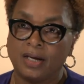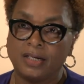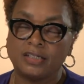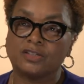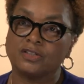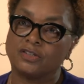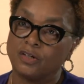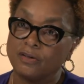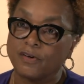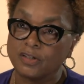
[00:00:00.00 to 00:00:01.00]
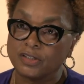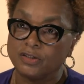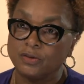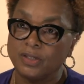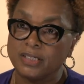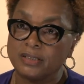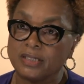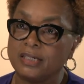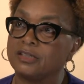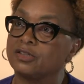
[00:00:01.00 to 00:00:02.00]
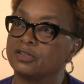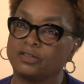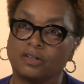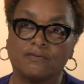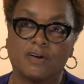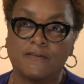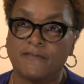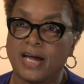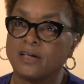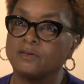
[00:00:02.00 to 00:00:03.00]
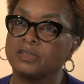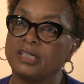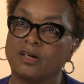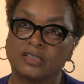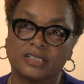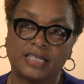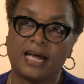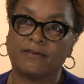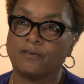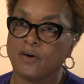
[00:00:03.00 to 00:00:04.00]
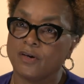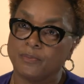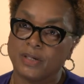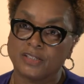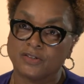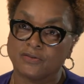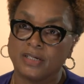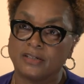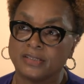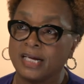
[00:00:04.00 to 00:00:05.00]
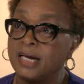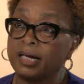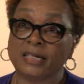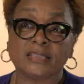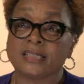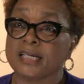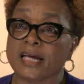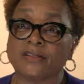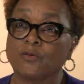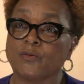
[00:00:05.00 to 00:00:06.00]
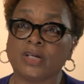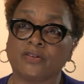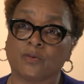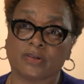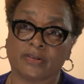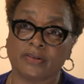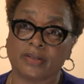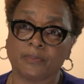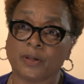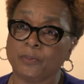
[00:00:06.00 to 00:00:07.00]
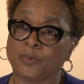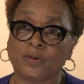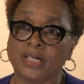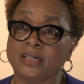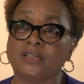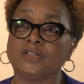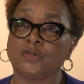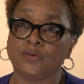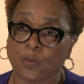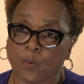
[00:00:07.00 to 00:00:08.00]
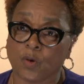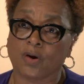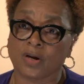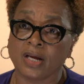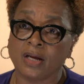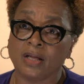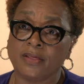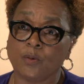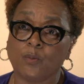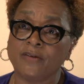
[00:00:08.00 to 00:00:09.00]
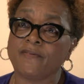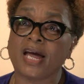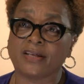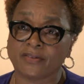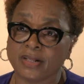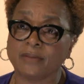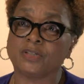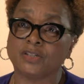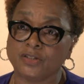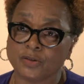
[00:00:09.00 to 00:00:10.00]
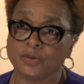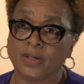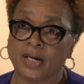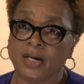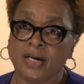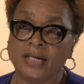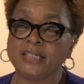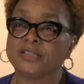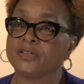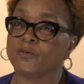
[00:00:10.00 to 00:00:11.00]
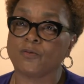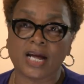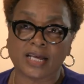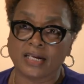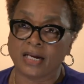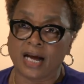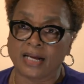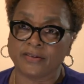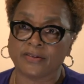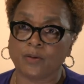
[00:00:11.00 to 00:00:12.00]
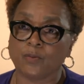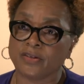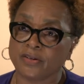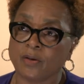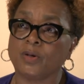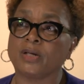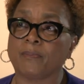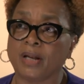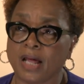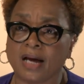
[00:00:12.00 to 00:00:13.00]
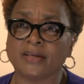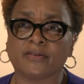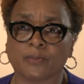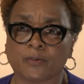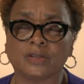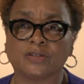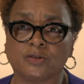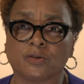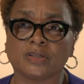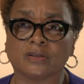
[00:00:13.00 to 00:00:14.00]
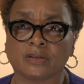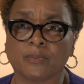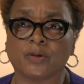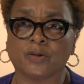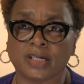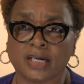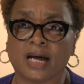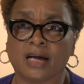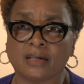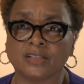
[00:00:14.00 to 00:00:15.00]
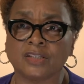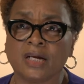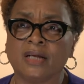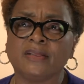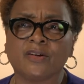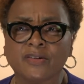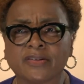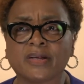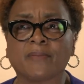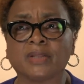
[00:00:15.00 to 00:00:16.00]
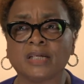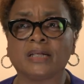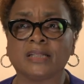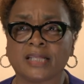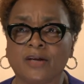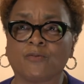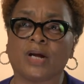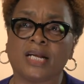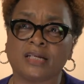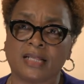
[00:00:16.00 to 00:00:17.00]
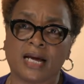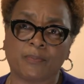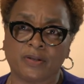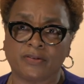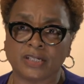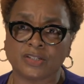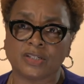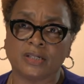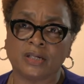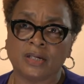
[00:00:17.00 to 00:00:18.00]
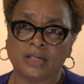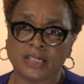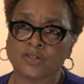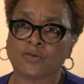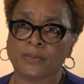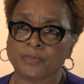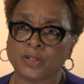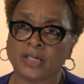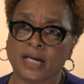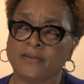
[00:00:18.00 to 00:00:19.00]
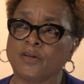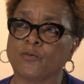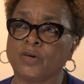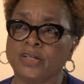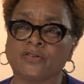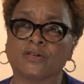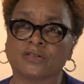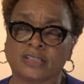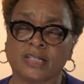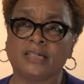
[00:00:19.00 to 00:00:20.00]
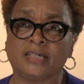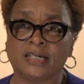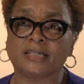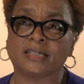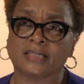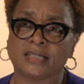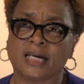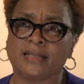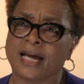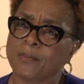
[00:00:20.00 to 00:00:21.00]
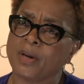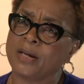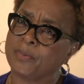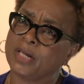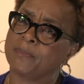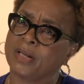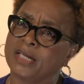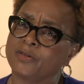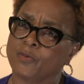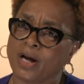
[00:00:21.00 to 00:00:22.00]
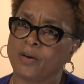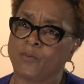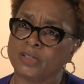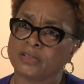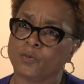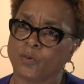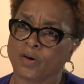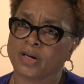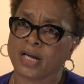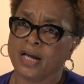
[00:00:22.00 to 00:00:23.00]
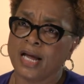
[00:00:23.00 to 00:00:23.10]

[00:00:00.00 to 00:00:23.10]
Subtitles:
It is to serve our students. It is to serve our faculty, our staff, our administrators. It is to get the resources that people need to do the work that we've asked them to do. It is to recognize that when someone applies to Prince George's Community College, there's something that they read in that position description and the research they did to say that might be a place where I want to work.